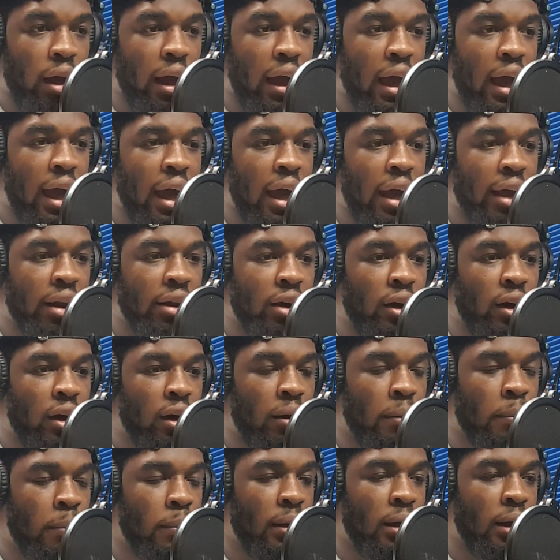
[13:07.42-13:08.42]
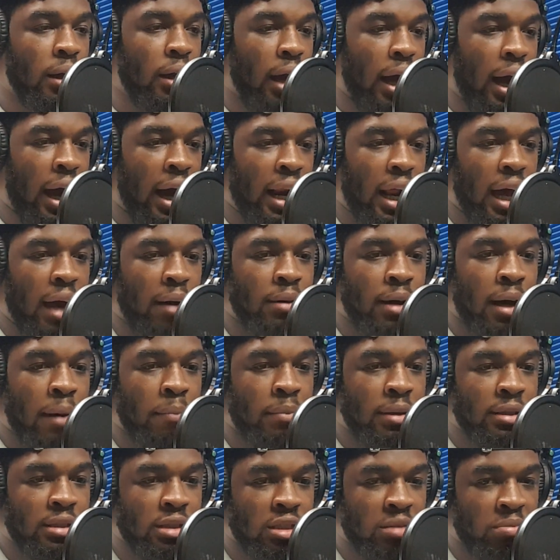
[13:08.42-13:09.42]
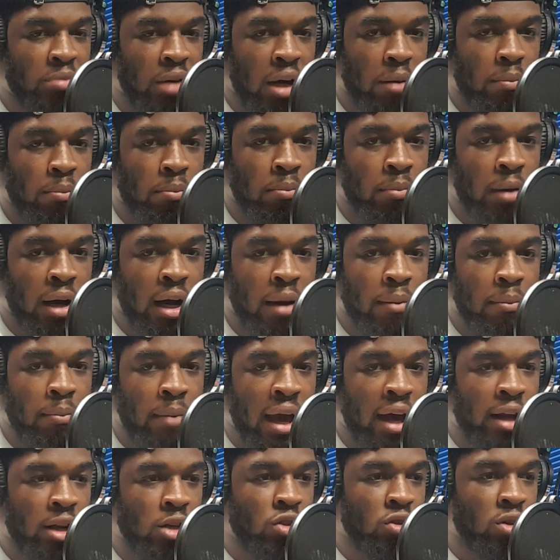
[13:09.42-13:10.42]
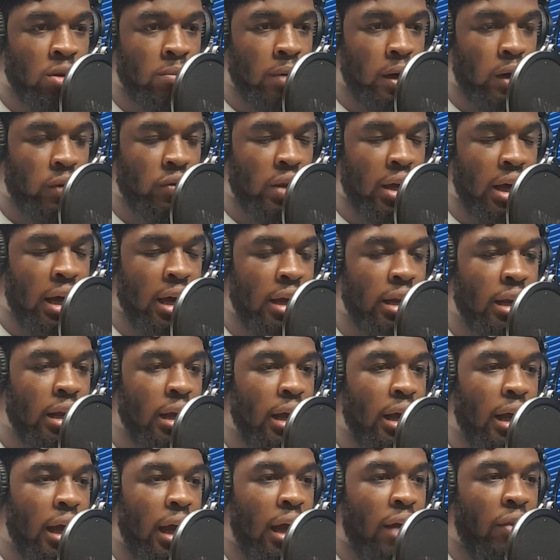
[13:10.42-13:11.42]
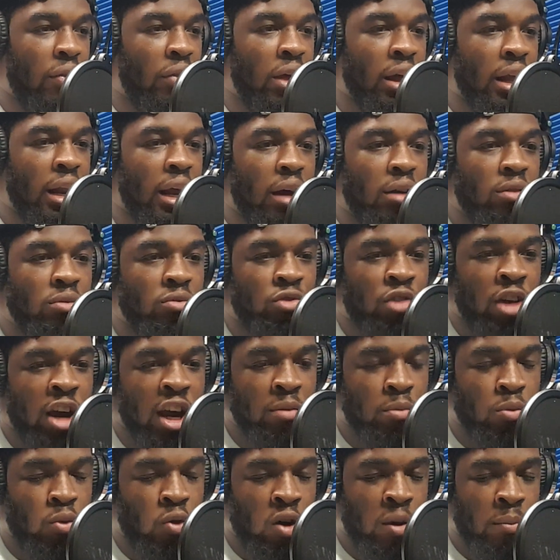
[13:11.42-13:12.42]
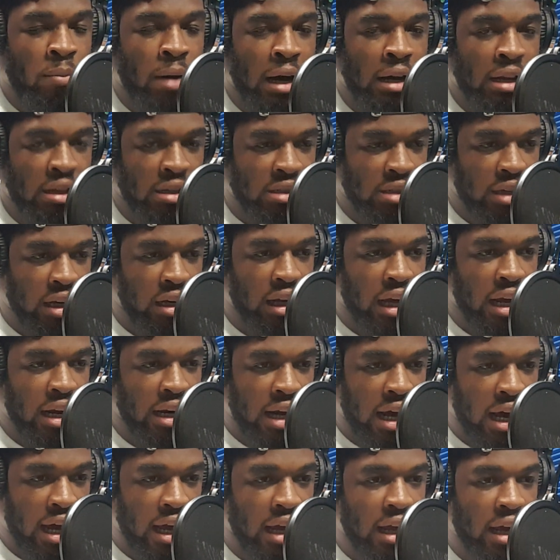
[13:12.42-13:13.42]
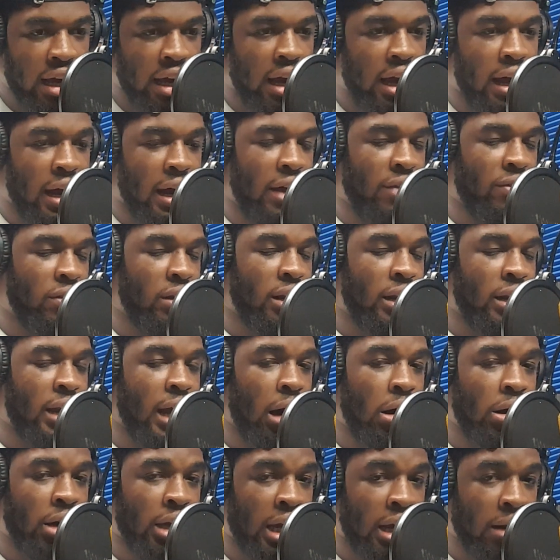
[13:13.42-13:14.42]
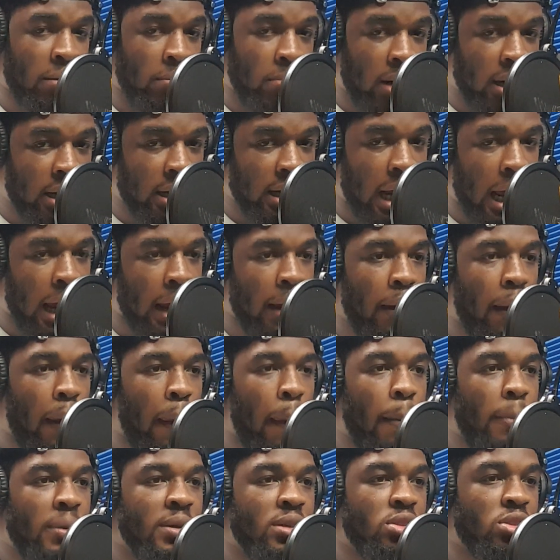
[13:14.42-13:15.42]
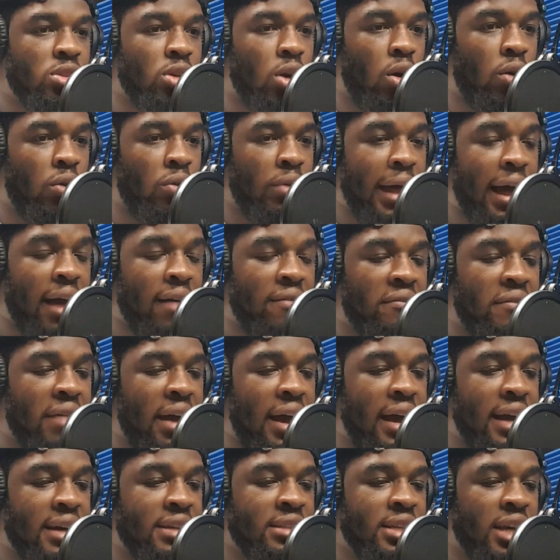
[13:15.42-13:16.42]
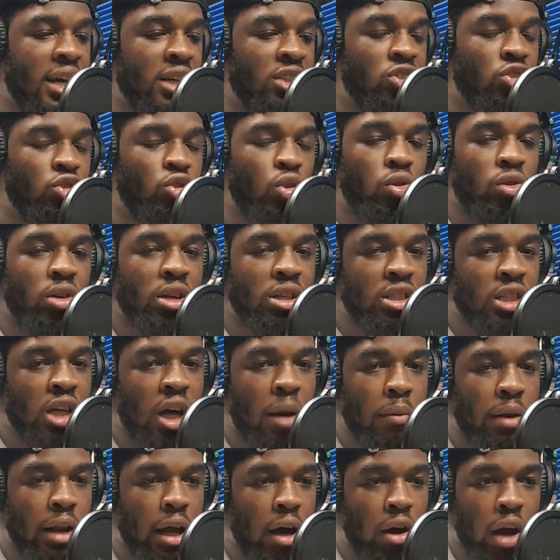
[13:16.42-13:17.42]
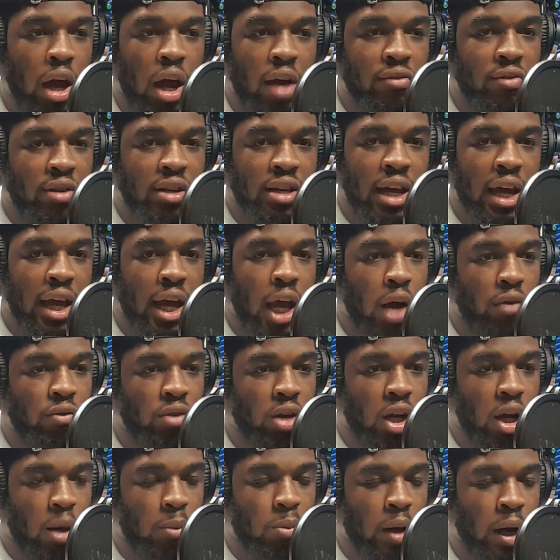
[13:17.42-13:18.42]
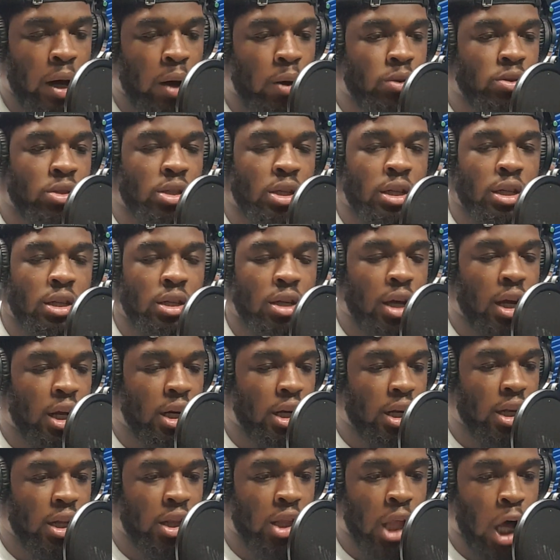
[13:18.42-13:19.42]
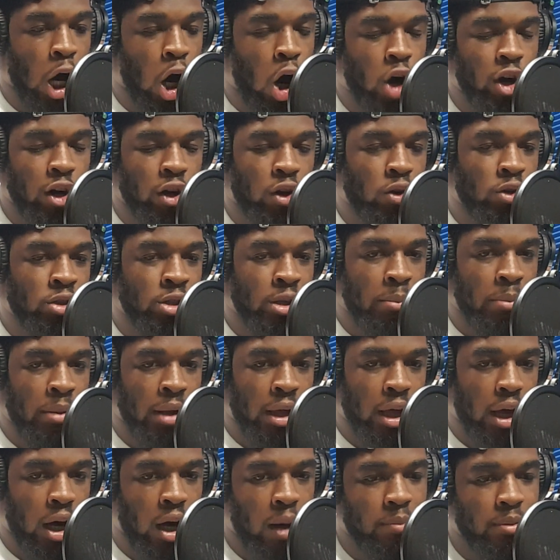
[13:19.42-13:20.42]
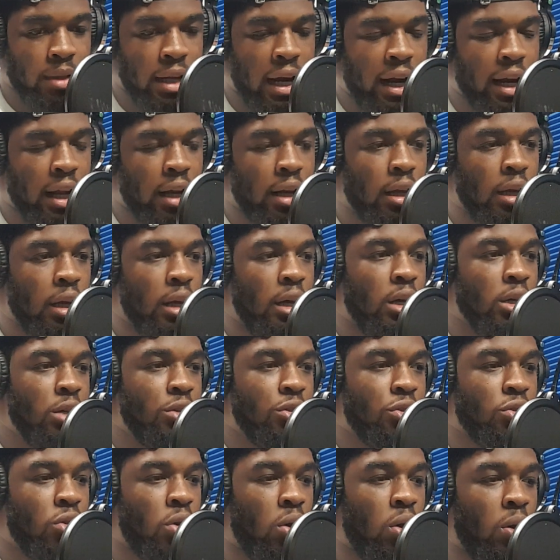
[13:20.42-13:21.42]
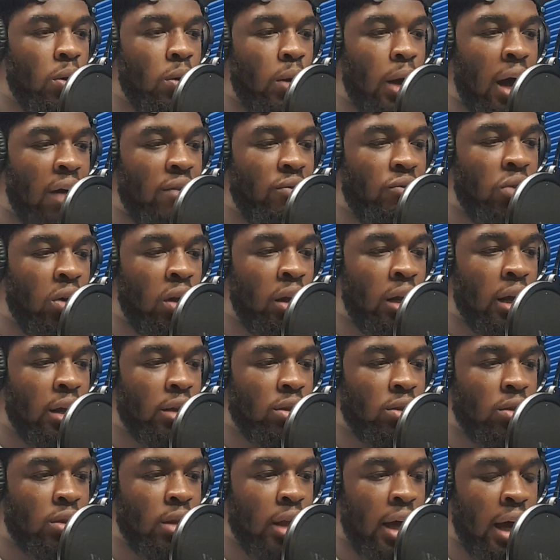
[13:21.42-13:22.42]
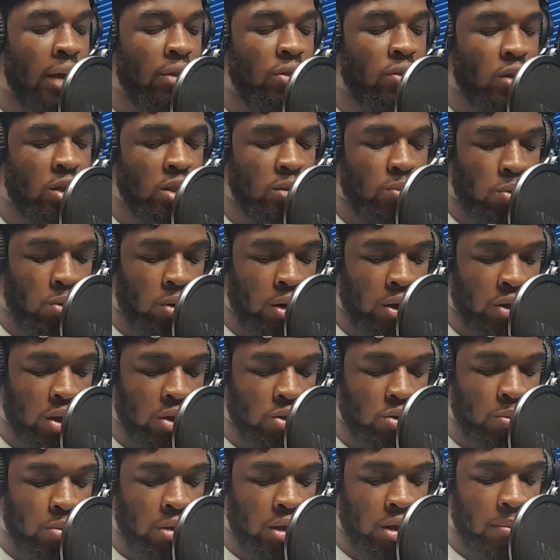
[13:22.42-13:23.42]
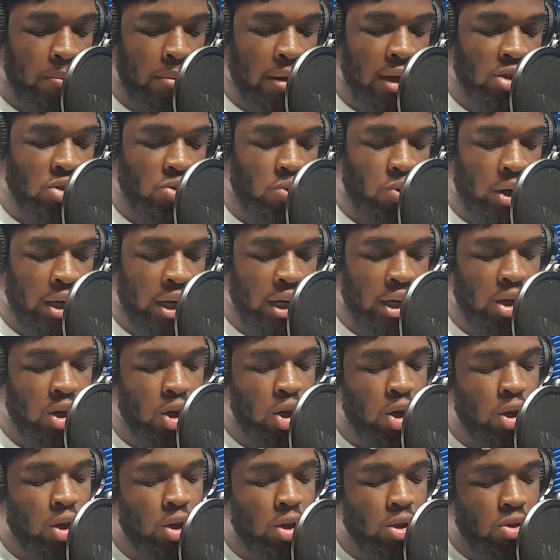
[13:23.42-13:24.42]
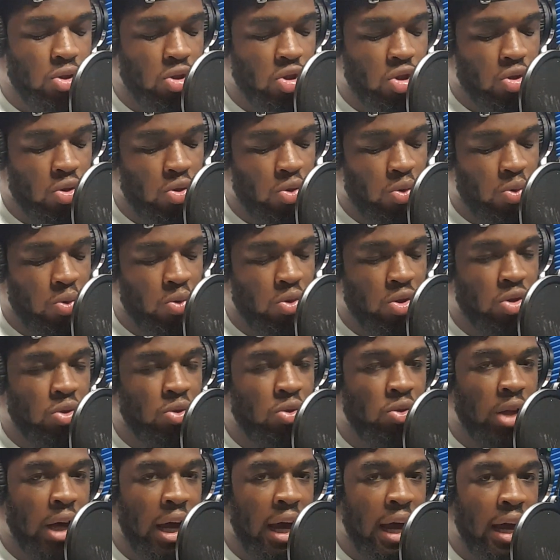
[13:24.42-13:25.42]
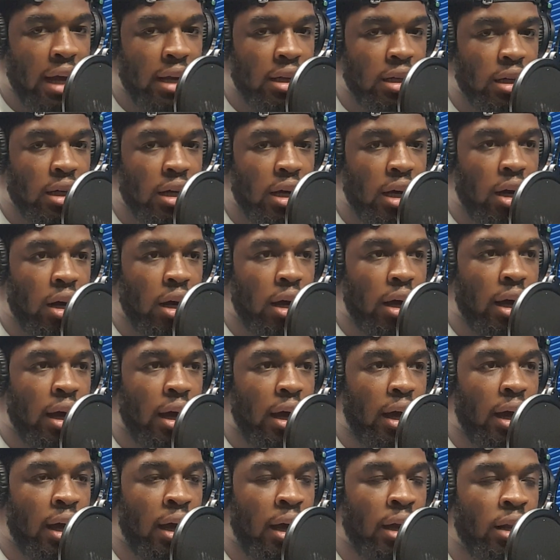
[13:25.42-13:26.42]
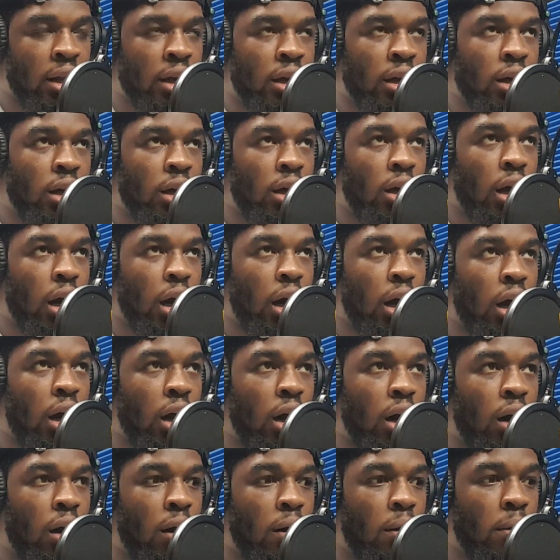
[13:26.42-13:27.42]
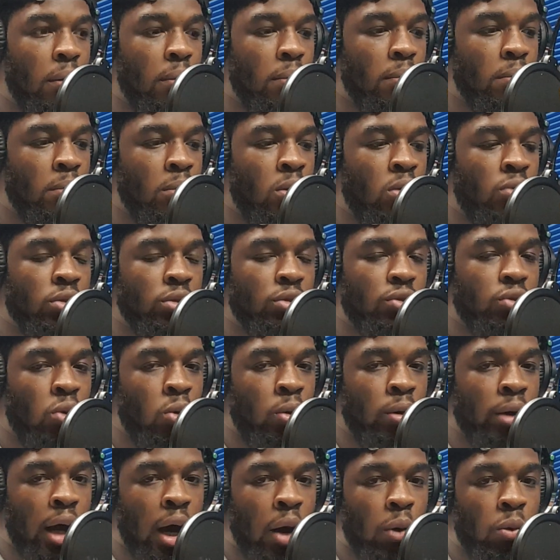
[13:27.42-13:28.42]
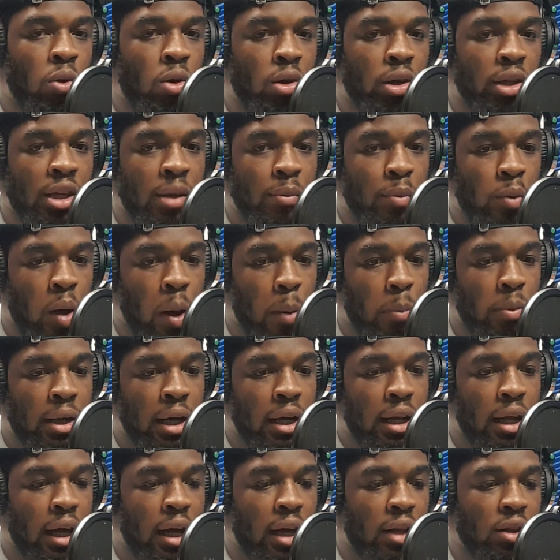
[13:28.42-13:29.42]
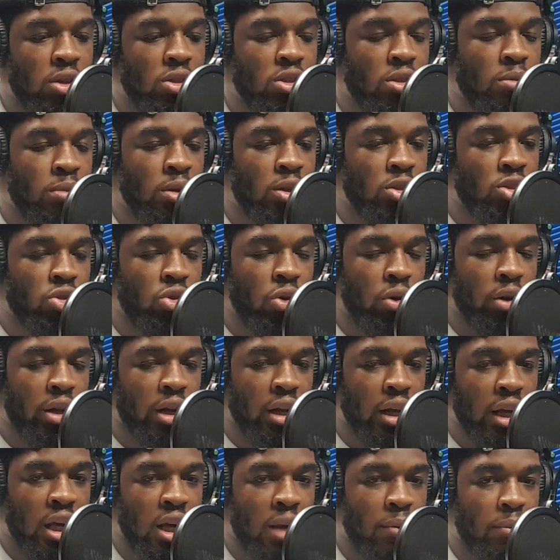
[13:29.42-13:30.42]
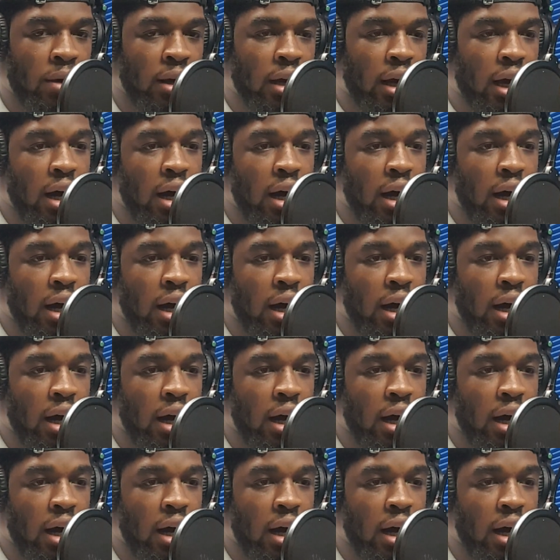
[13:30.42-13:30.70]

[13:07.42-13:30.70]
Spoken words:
and I messaged my manager about that, and then I read more about it Sunday night, and then now again Monday. So that fast, a story is coming out every day, every couple hours, and the articles are being updated. So I felt like at this point, this would be the best way to do that. And moving forward, I will keep you updated, and this will be a story to keep